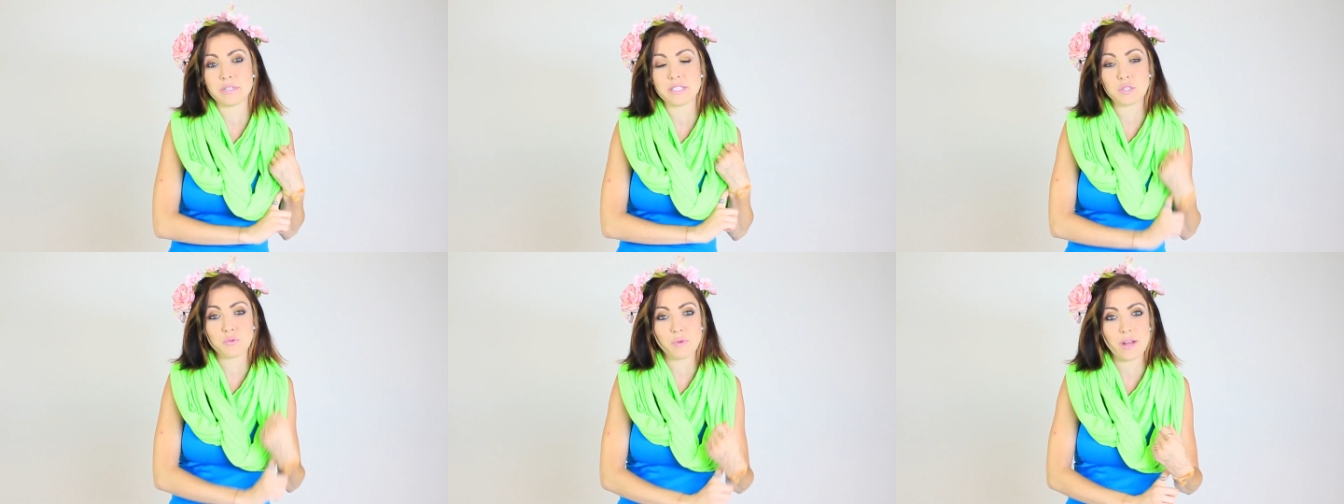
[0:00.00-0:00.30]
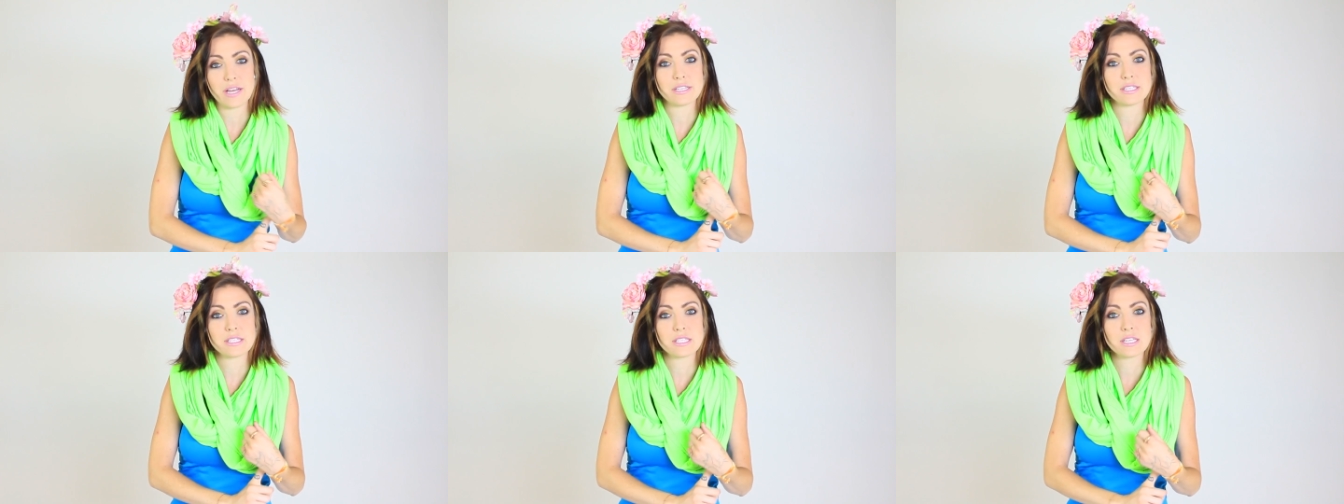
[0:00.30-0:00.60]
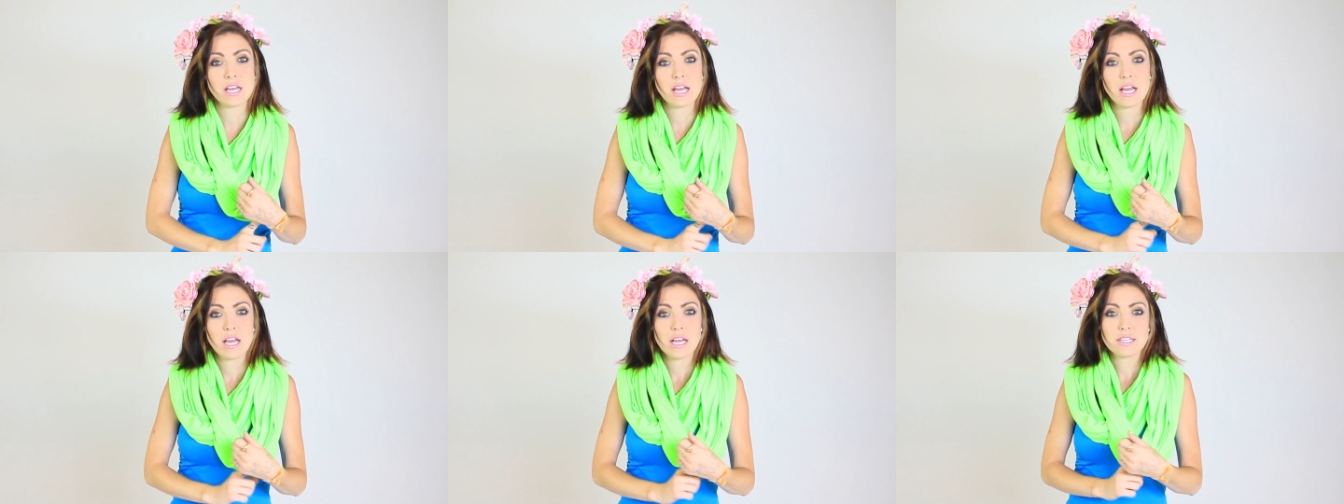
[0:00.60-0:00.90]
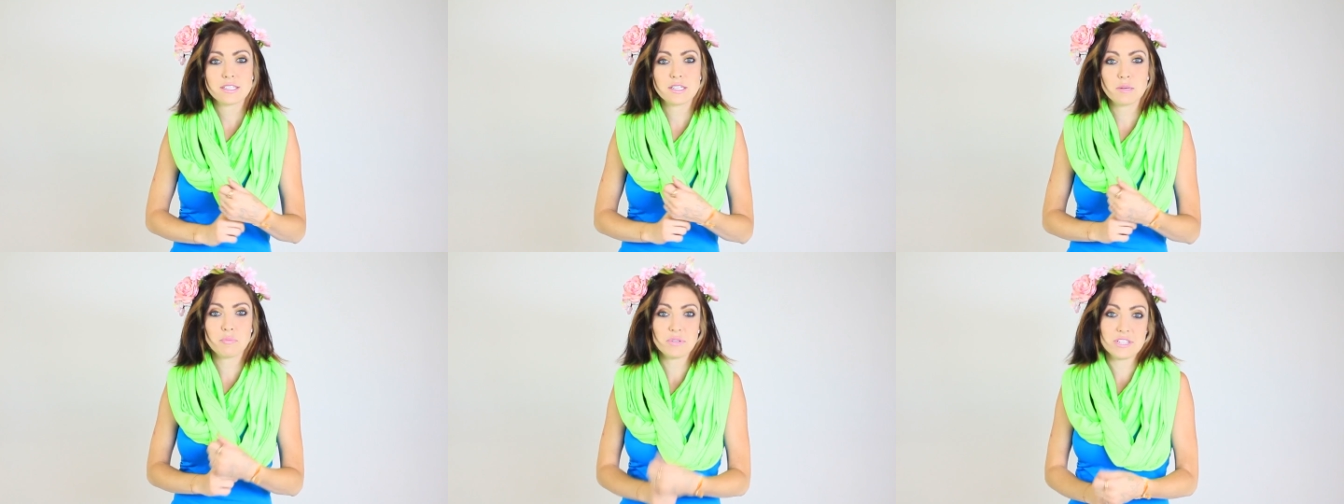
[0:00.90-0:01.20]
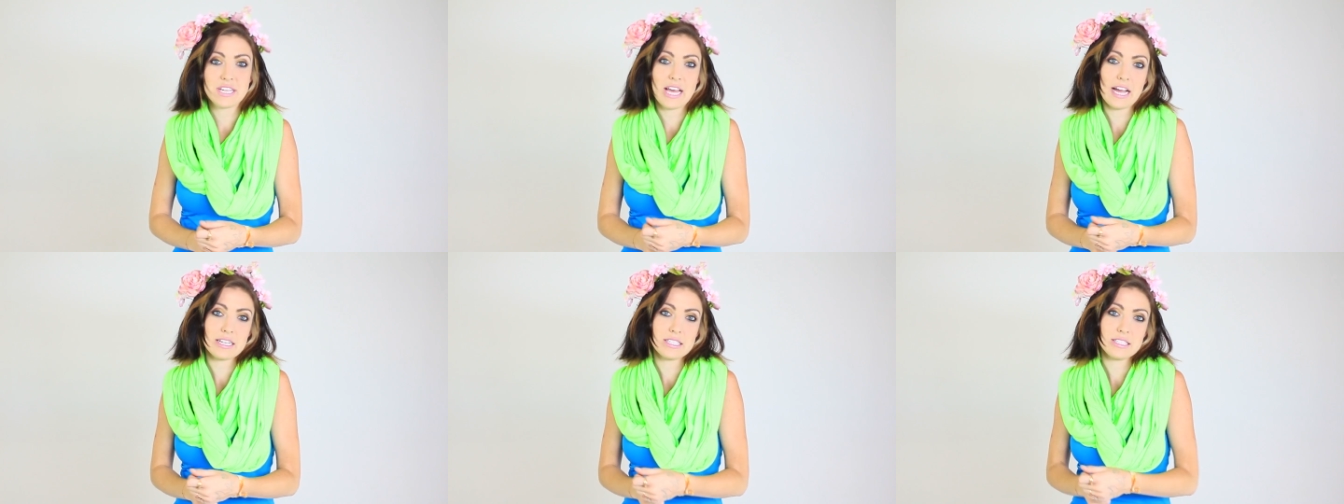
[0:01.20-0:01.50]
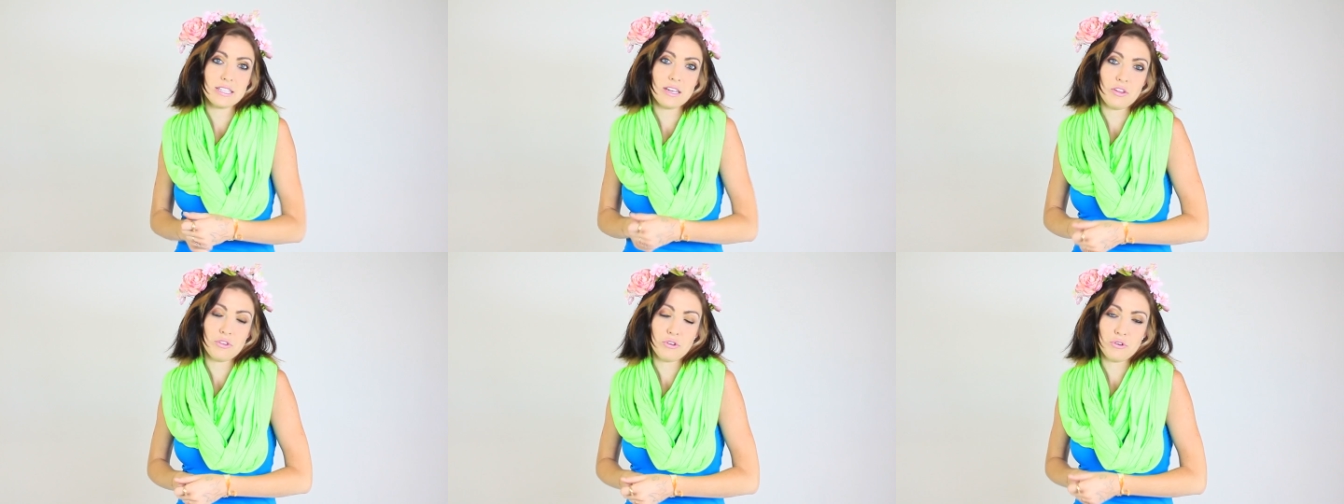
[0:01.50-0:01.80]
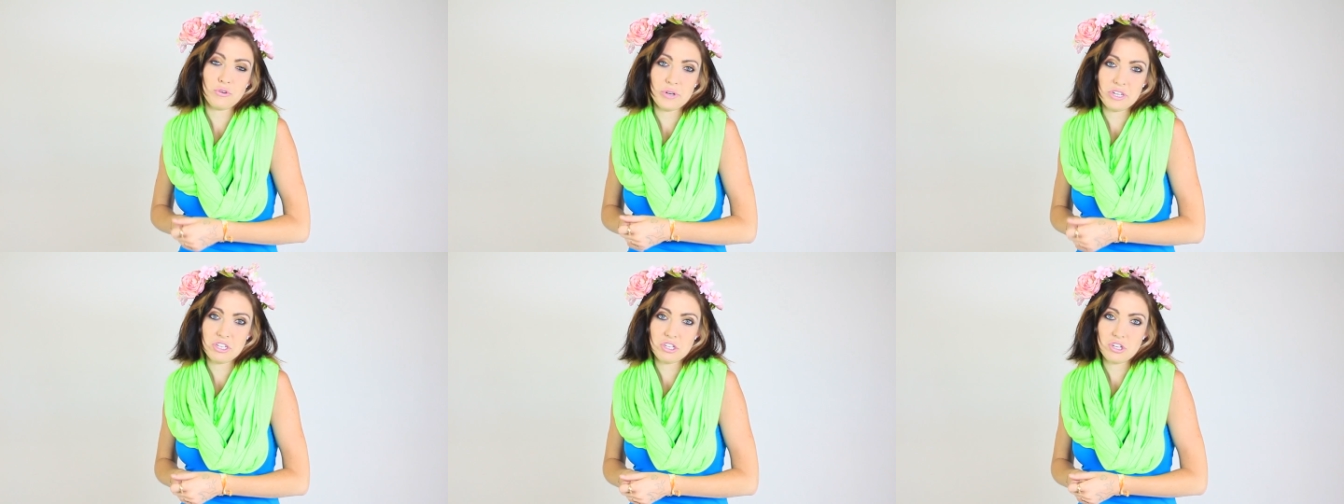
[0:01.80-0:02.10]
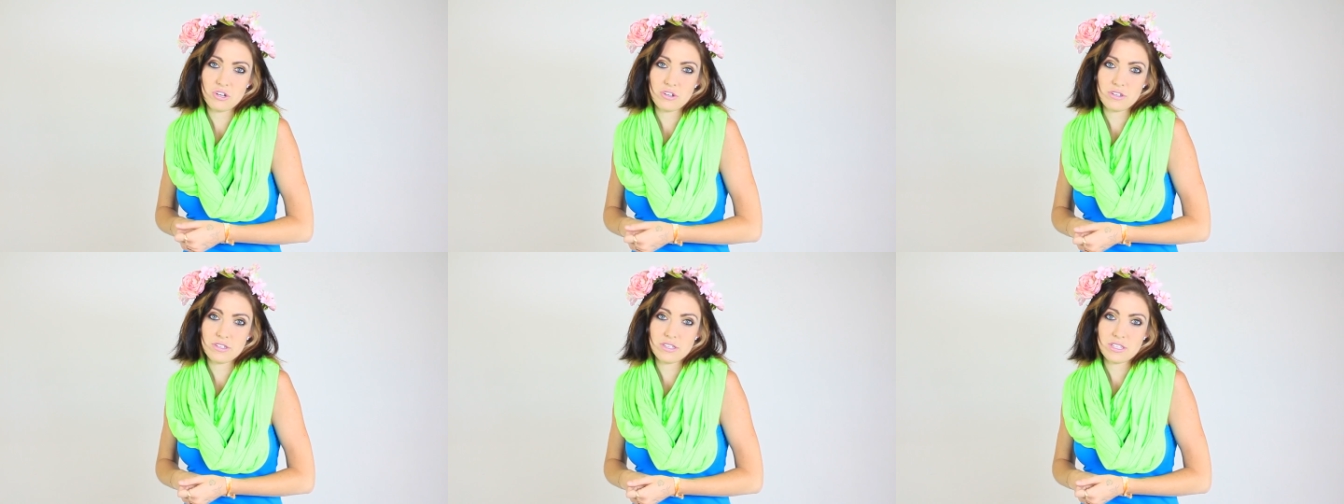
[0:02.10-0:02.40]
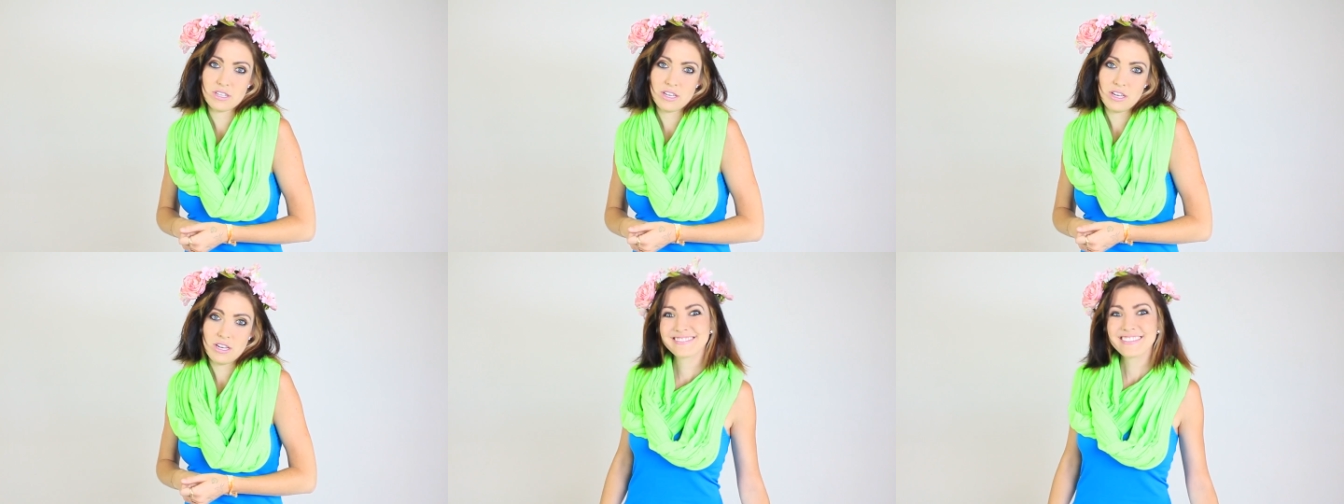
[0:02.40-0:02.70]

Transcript: its wrists to protect the other creatures